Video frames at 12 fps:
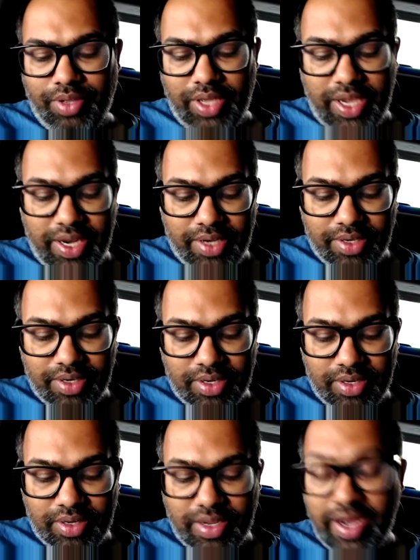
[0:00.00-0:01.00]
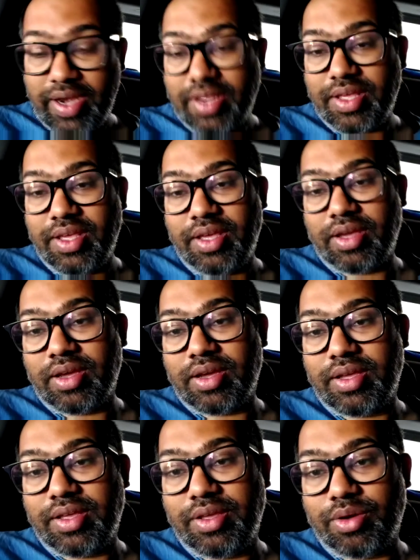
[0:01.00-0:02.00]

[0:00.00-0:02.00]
and he